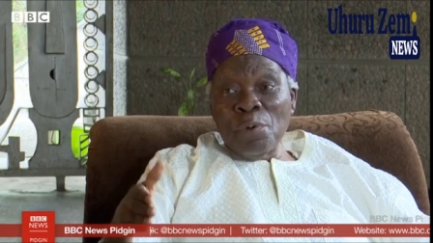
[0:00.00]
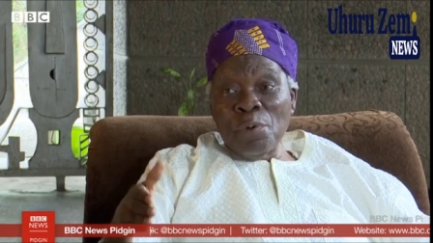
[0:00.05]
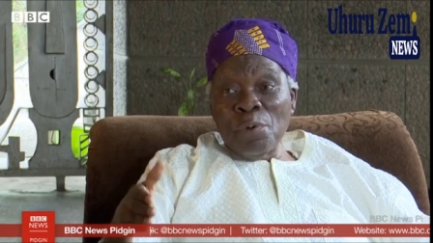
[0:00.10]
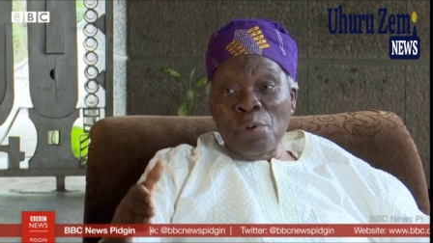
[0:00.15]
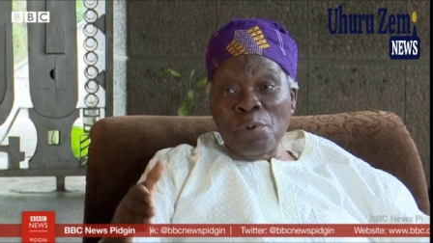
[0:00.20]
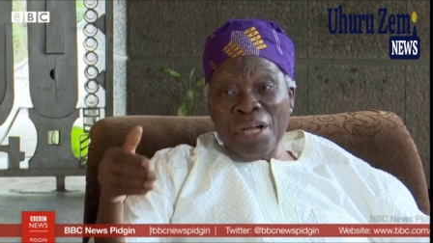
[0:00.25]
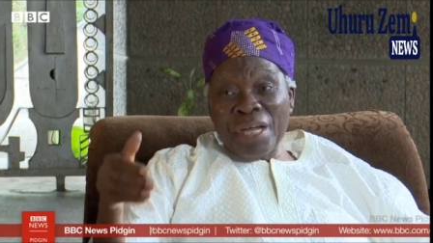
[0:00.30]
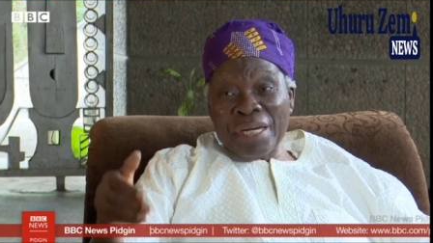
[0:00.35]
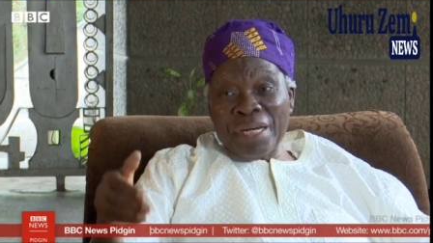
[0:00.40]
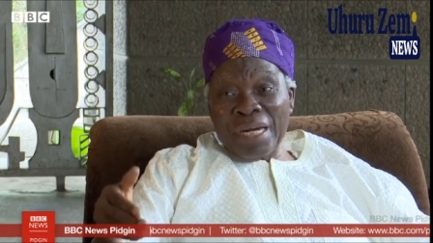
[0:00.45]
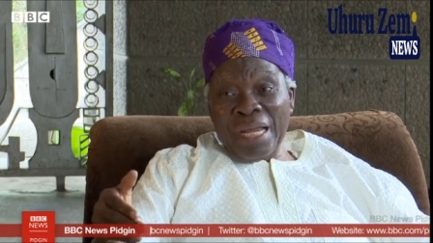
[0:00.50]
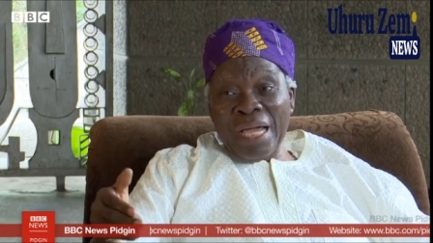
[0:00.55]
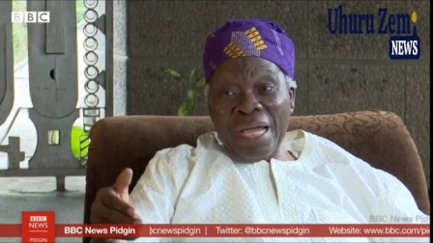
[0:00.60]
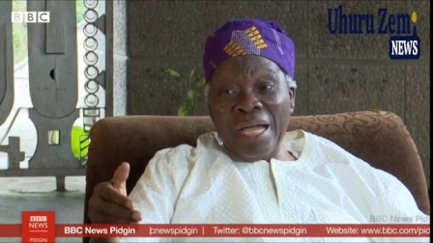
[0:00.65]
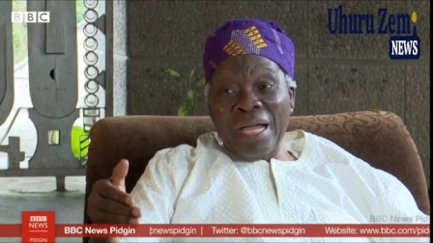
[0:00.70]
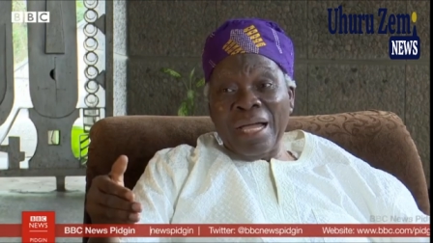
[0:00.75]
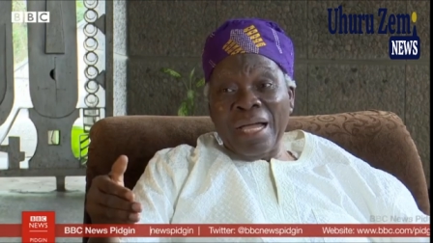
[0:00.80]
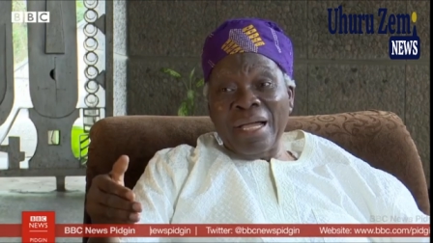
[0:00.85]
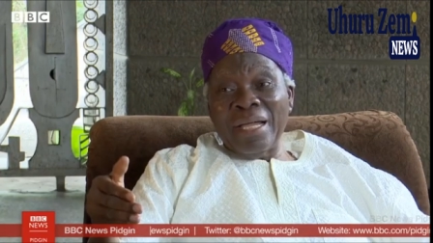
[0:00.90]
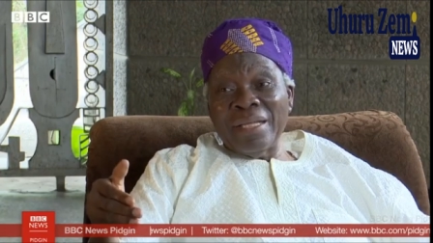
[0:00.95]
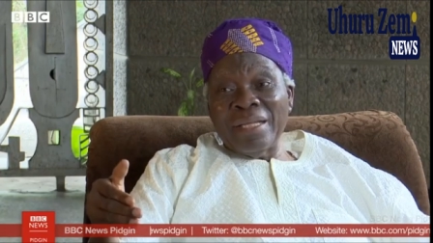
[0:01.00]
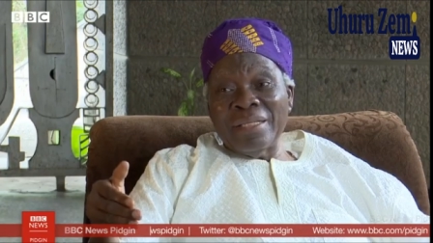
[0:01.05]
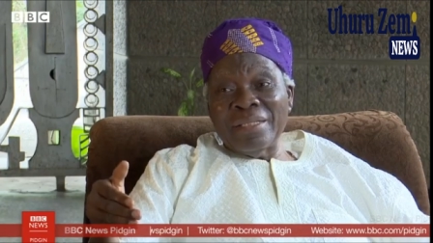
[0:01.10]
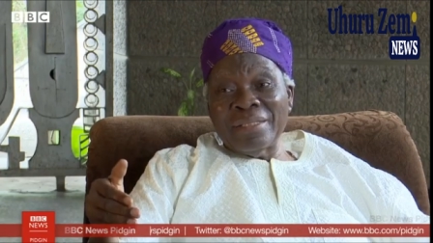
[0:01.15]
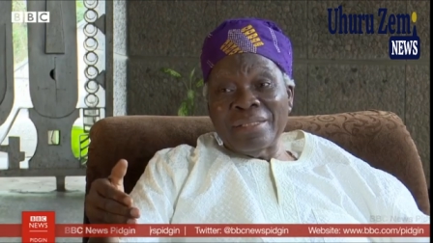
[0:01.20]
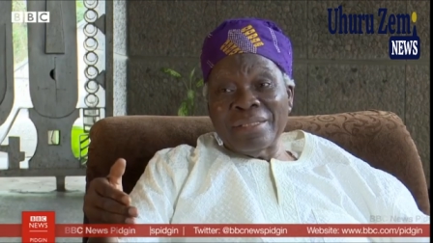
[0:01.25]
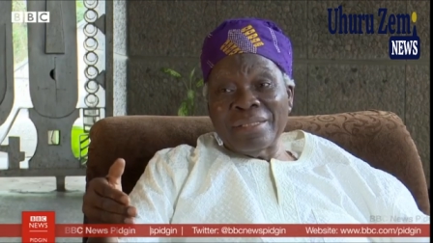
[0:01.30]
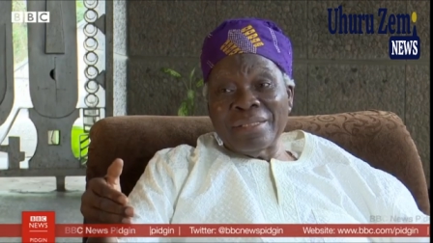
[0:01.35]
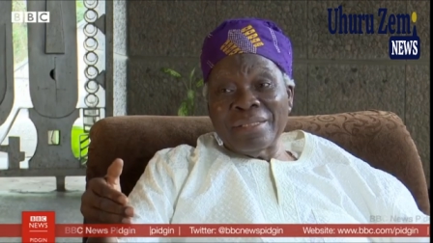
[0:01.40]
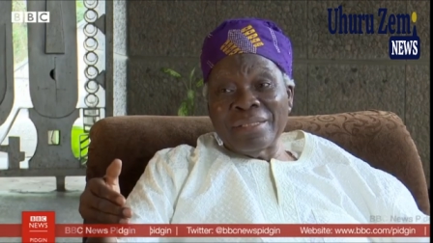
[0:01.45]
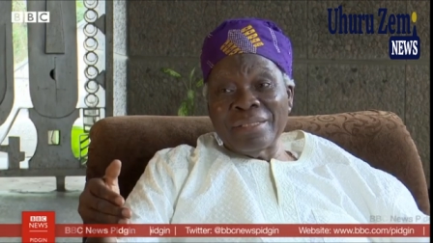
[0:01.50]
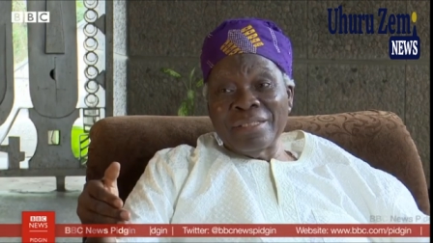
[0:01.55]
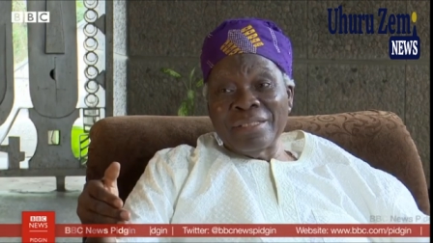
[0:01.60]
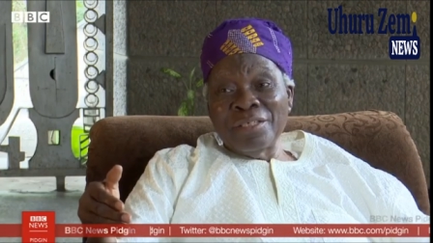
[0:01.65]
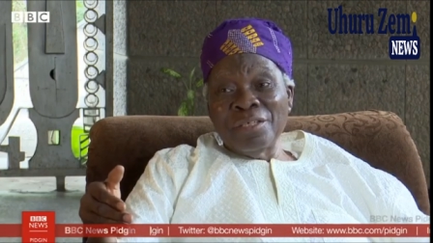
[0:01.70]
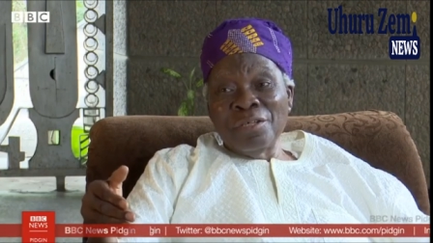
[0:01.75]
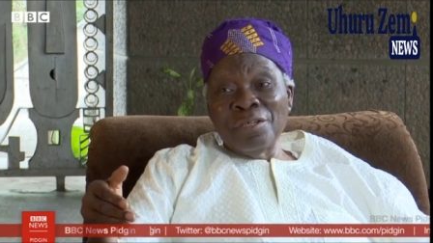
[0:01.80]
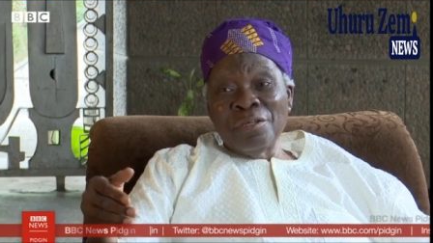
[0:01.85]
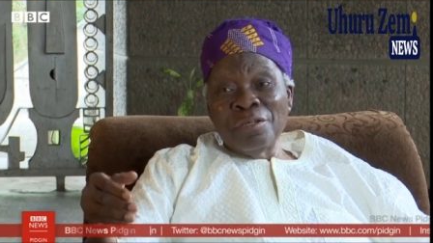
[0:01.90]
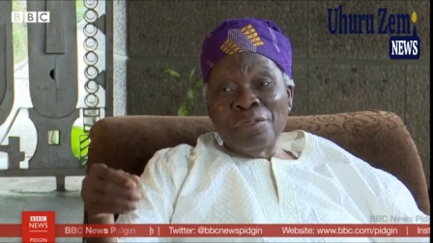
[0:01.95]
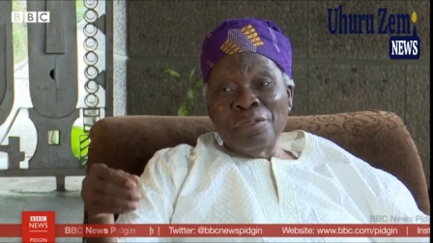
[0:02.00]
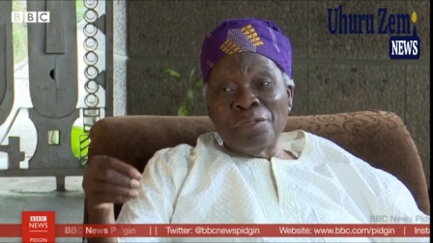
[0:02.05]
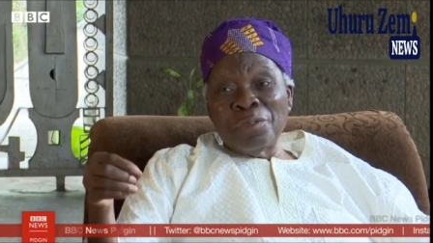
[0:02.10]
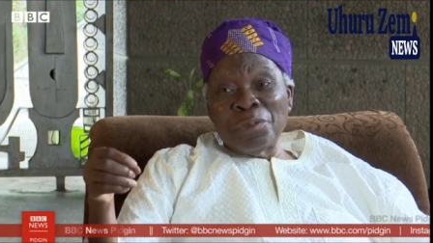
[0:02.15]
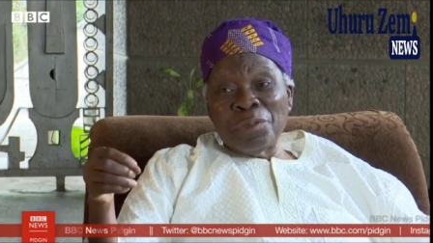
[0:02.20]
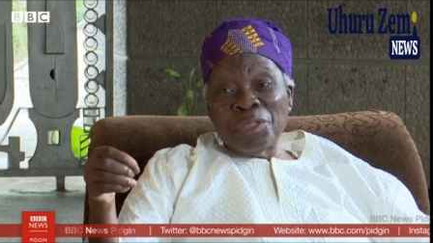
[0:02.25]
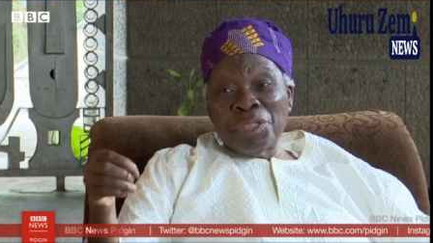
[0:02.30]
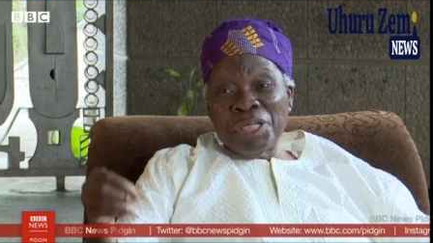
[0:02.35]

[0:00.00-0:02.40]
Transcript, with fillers: organize to